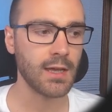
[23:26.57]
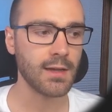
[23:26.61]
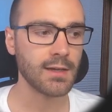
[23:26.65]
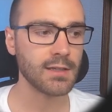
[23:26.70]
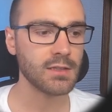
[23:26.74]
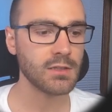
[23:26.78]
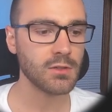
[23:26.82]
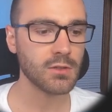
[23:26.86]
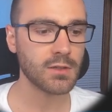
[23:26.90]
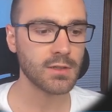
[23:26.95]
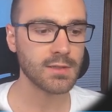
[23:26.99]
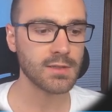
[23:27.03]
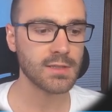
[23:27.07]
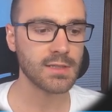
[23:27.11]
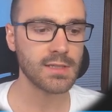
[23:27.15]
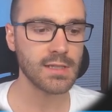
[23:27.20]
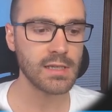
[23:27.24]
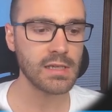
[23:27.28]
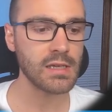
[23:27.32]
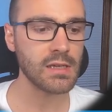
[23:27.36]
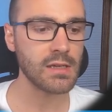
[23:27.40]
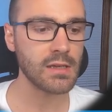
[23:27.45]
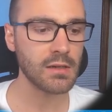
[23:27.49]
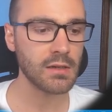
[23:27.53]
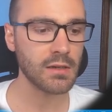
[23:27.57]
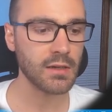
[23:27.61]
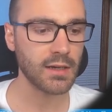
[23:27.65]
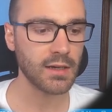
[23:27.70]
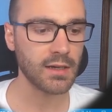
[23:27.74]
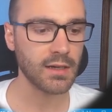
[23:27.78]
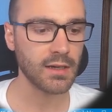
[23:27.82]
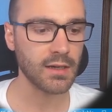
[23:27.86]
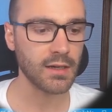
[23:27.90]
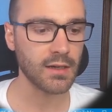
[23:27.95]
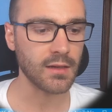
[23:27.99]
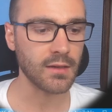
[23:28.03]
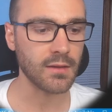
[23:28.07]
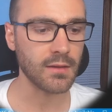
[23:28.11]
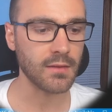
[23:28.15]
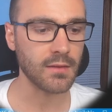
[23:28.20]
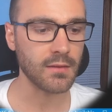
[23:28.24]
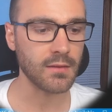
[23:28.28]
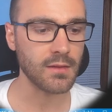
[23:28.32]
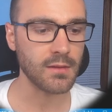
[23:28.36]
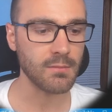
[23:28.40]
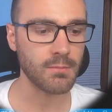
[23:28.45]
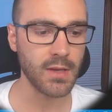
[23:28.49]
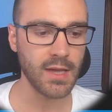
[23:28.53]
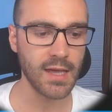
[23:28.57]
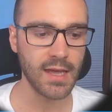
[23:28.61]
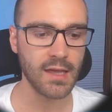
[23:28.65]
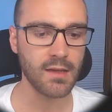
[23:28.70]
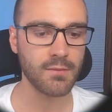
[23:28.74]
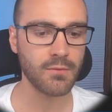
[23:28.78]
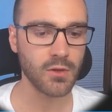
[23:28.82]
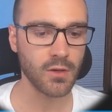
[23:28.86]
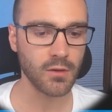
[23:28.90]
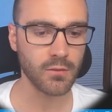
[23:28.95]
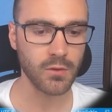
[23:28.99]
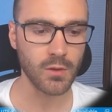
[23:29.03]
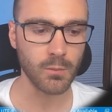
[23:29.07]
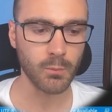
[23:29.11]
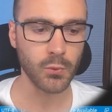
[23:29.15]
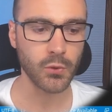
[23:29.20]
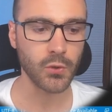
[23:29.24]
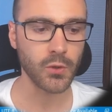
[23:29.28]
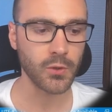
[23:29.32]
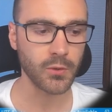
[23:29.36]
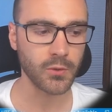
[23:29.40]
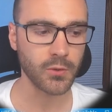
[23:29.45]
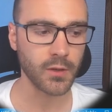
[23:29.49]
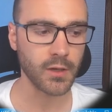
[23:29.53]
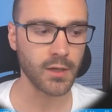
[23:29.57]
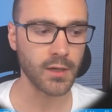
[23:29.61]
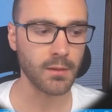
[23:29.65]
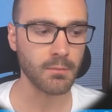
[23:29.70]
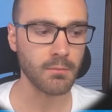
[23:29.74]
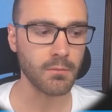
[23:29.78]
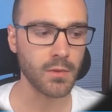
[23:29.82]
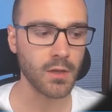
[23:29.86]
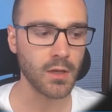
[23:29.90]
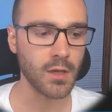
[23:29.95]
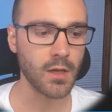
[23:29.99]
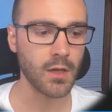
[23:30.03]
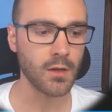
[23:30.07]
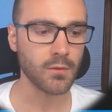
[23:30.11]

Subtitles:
And you can see the behavior of the program